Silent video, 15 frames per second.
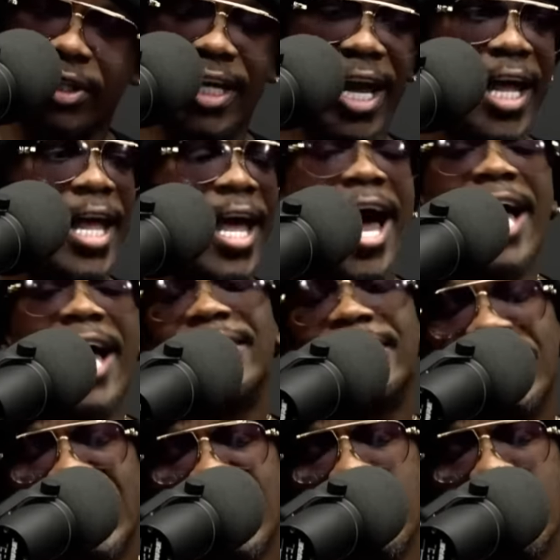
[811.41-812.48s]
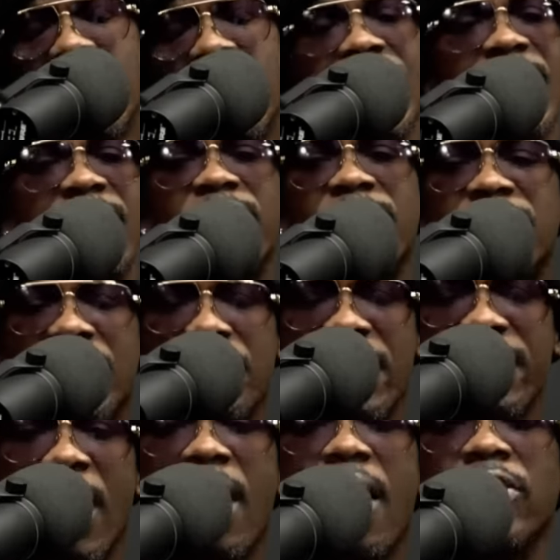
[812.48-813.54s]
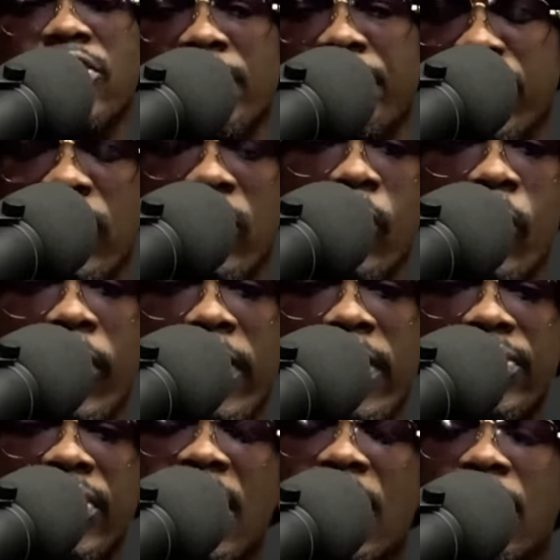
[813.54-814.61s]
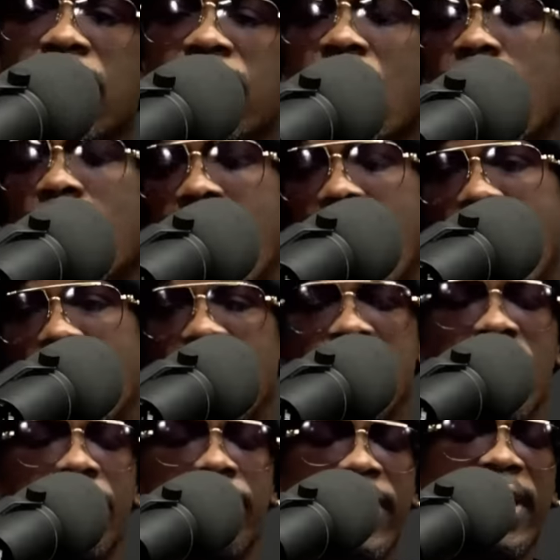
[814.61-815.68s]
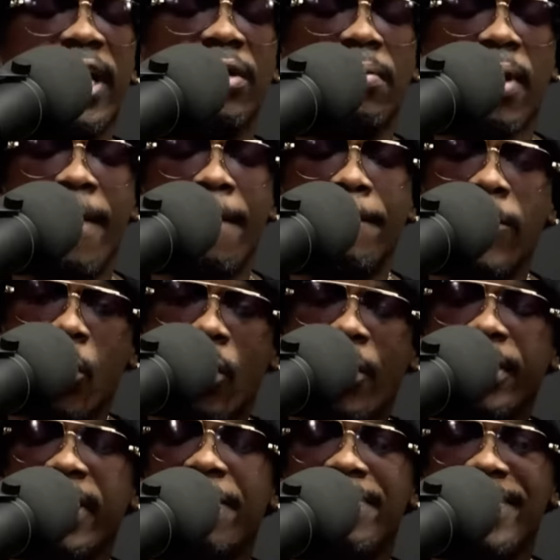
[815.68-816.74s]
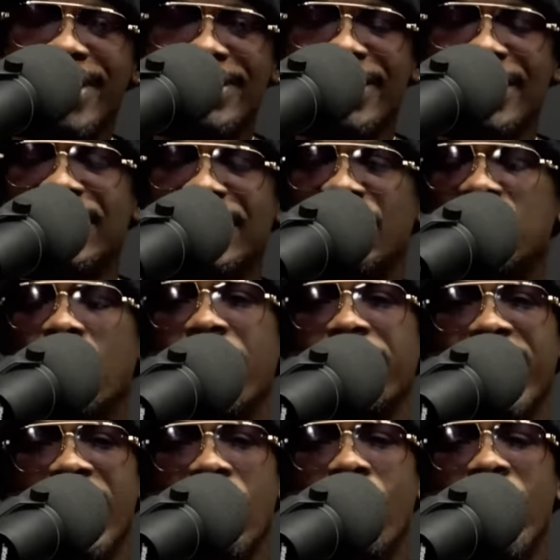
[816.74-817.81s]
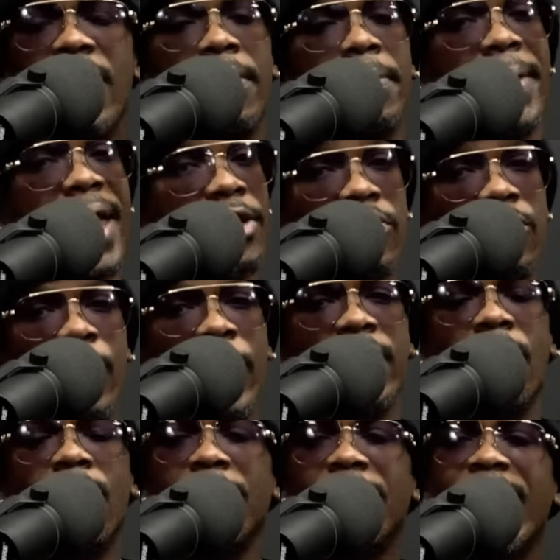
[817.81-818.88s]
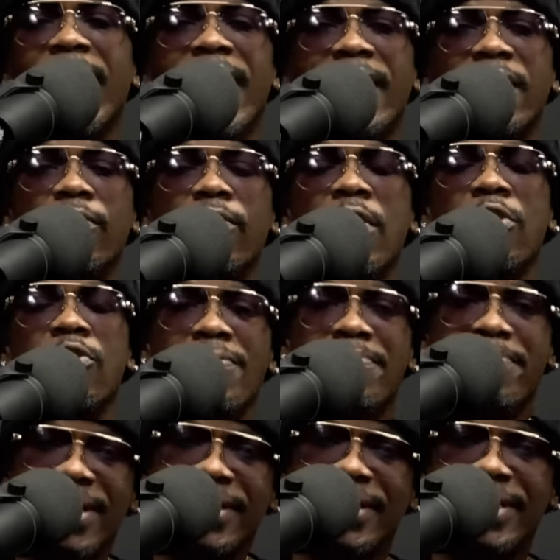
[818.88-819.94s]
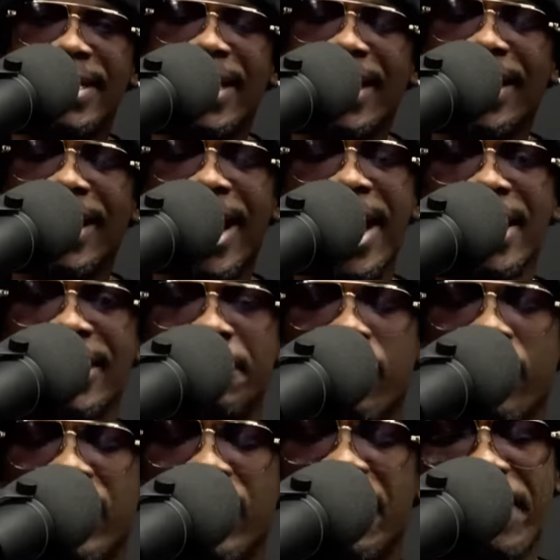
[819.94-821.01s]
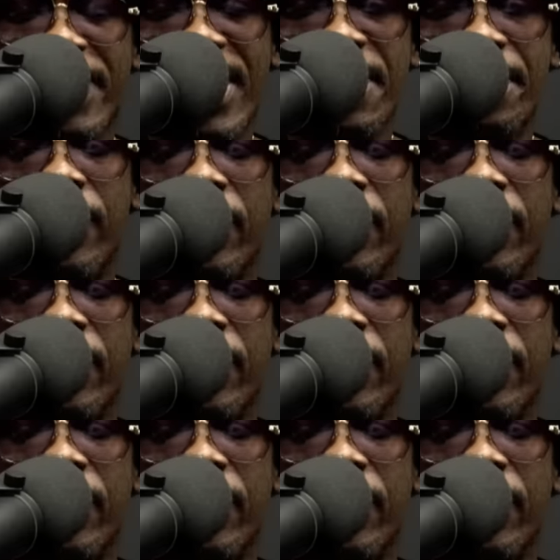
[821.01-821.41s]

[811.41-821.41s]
I, I see even some of the entrepreneurs, no longer your brick and mortar business is doing that well. Now you went online and you missed the engagement with the people.